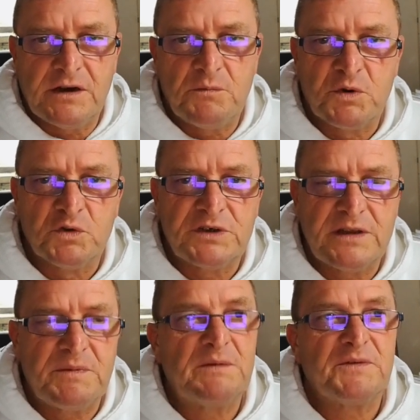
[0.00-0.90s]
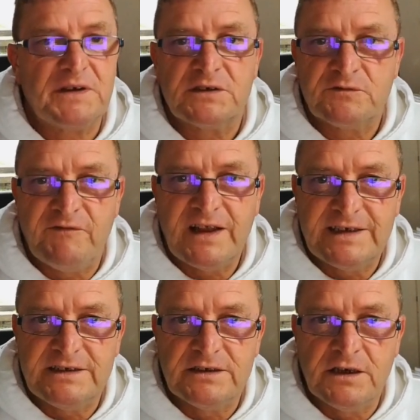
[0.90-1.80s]
a project that people think is
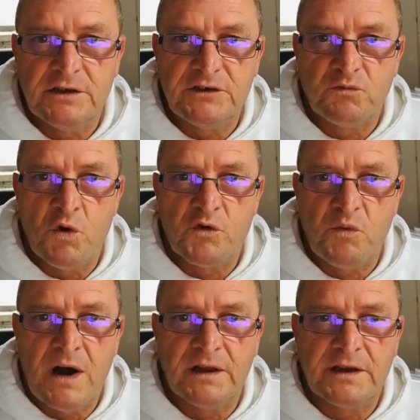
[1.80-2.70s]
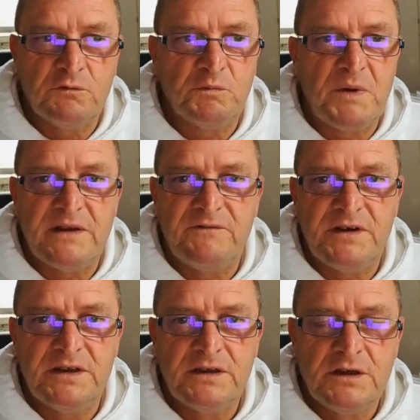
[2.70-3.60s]
valid and it's worthwhile and it would benefit